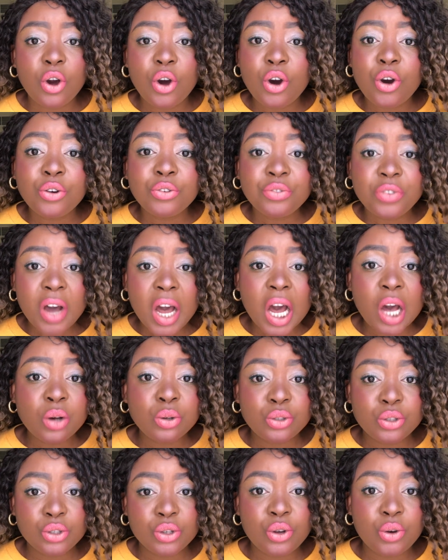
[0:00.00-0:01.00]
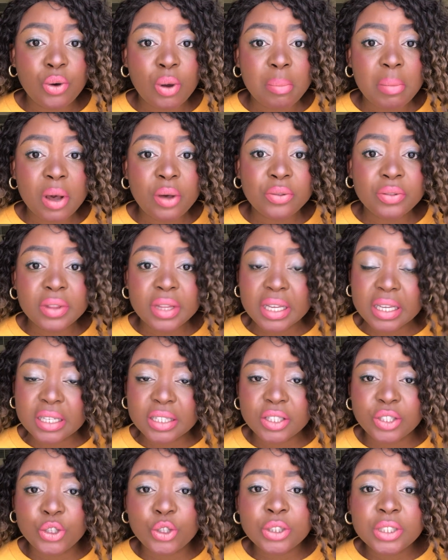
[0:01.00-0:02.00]
of how to go about
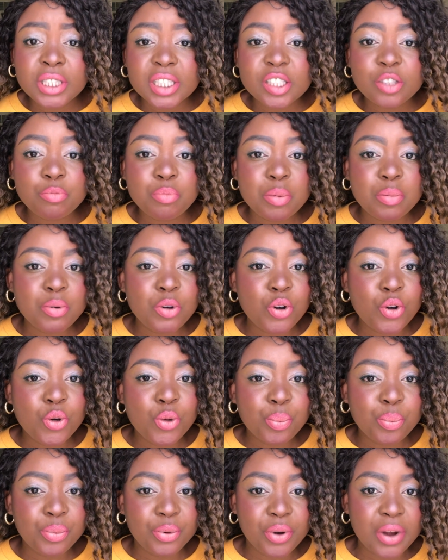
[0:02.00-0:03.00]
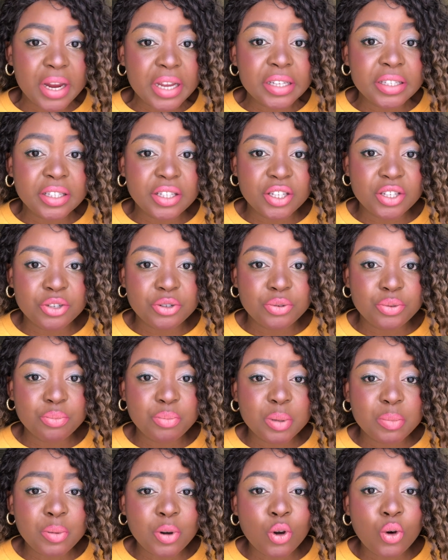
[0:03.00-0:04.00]
things. Not just people who praise you,
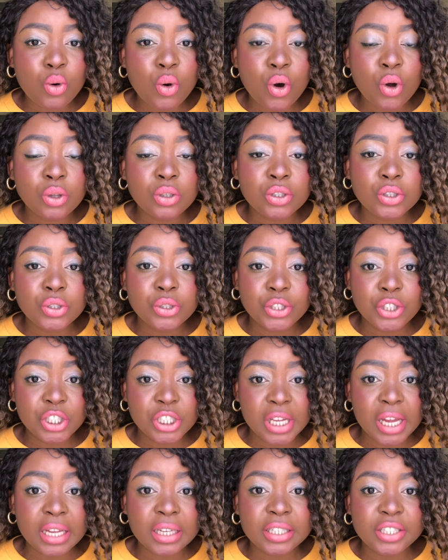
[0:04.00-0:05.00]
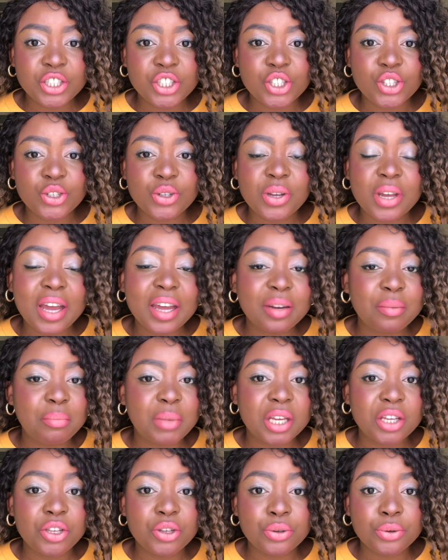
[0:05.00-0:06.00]
people who also challenge you and
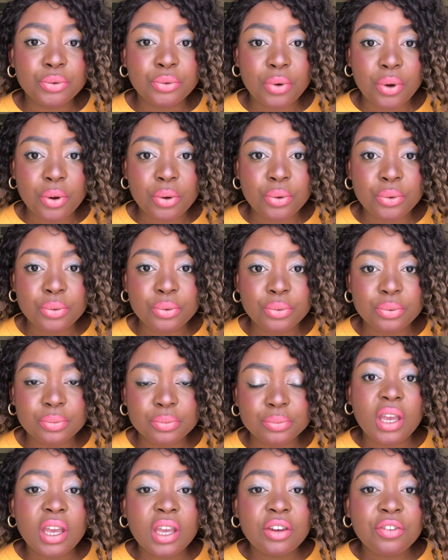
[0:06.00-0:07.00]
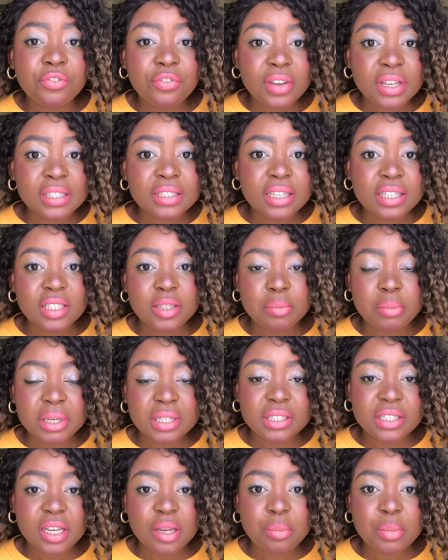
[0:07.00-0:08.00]
make you grow. Invest as
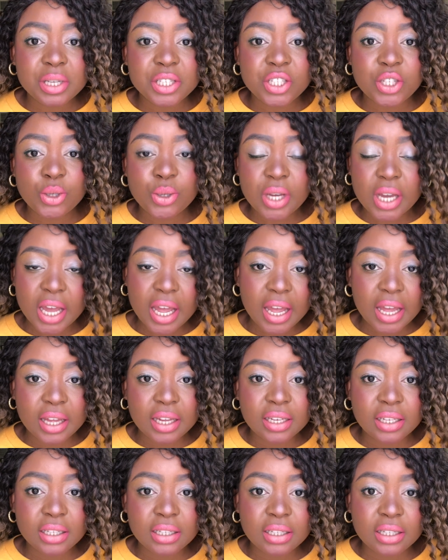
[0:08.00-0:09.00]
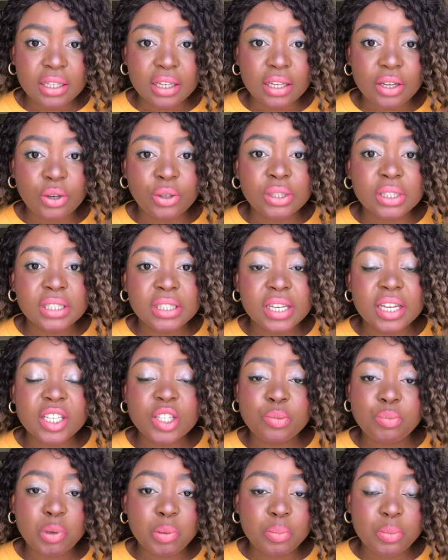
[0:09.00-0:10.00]
much time as you can on
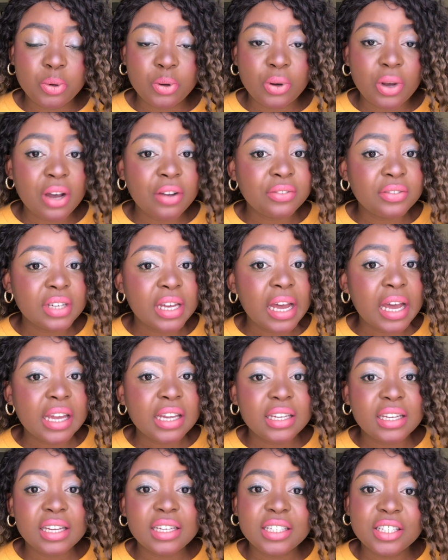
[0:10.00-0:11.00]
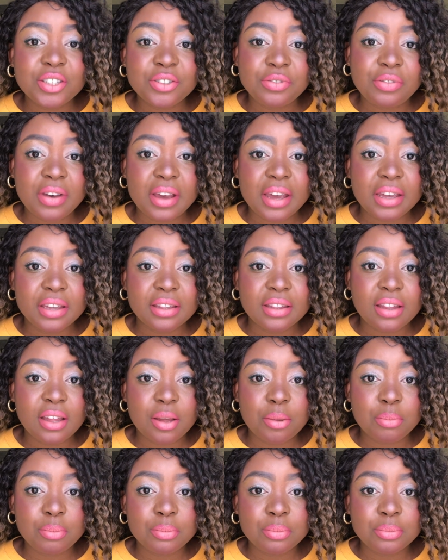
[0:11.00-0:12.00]
such people after identifying
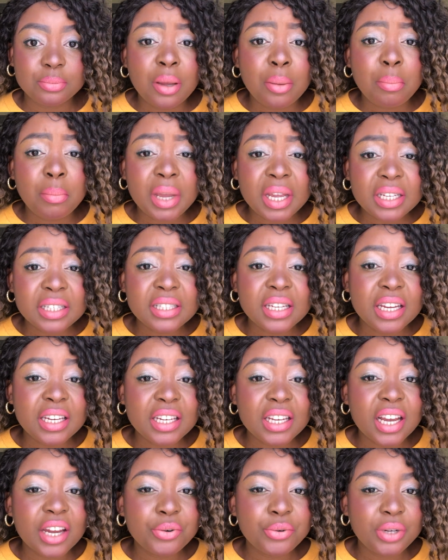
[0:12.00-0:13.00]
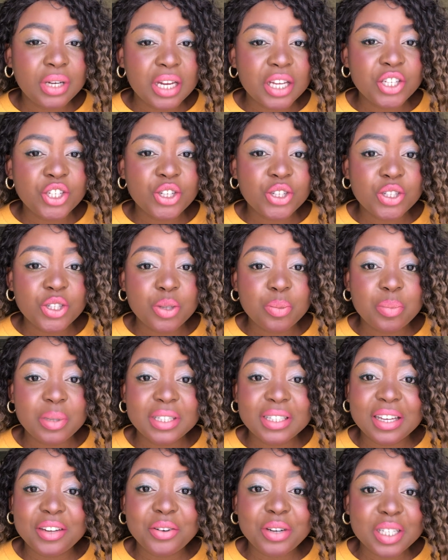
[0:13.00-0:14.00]
them. Maintaining a relationship
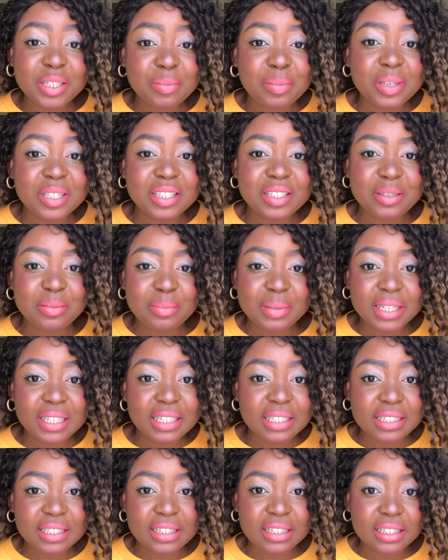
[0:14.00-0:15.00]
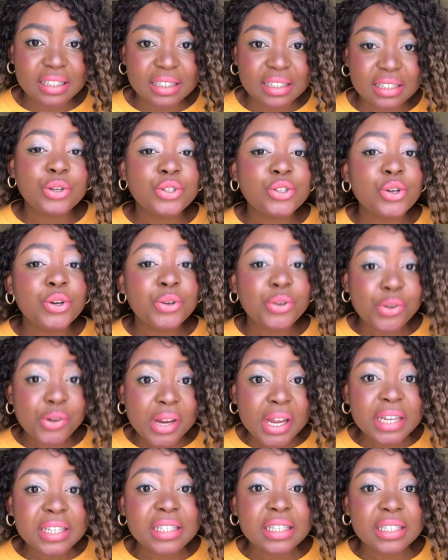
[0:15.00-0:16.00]
is a responsibility, so
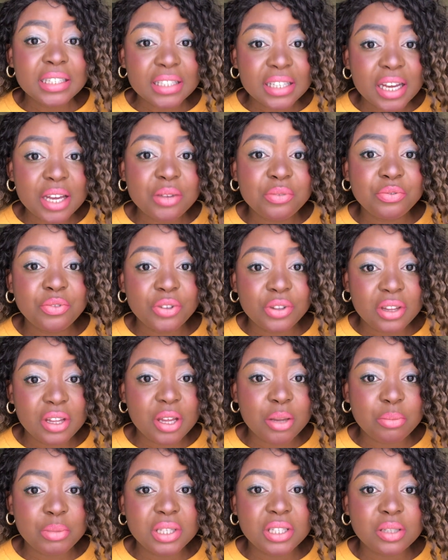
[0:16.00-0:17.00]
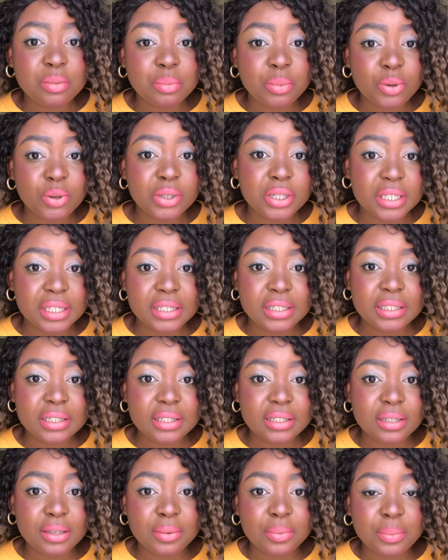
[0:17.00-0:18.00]
creating time for them is
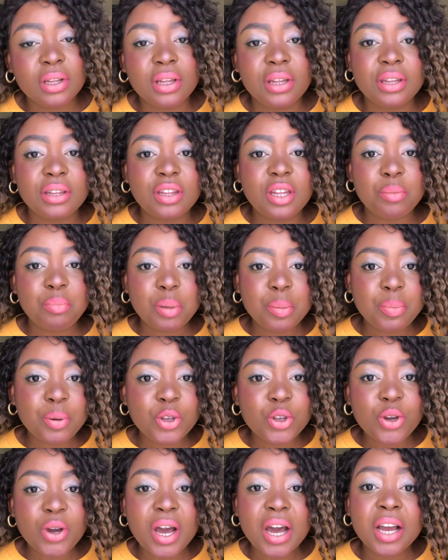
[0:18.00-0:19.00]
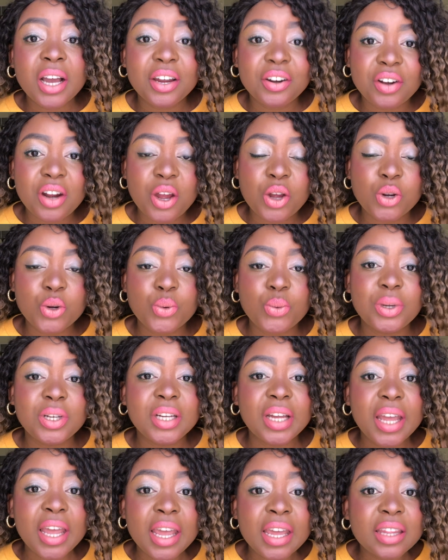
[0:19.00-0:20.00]
important. The people you hang around will
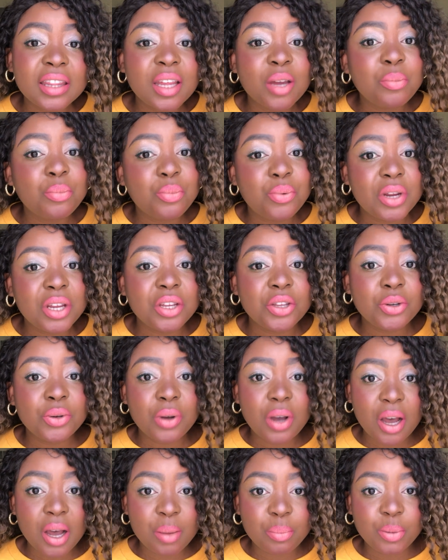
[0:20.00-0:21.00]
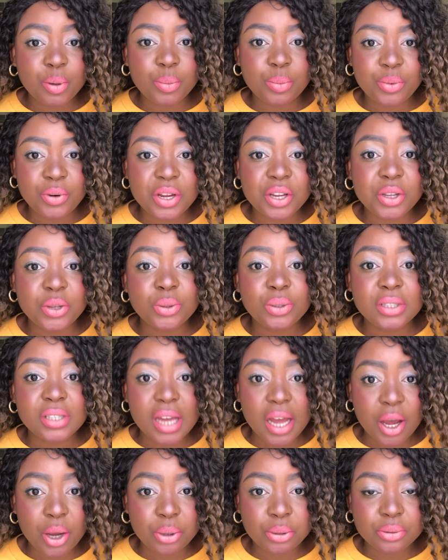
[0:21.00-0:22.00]
either bring you up or bring you
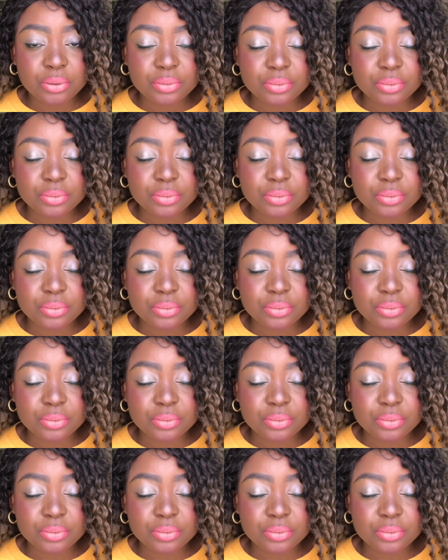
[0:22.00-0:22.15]
down.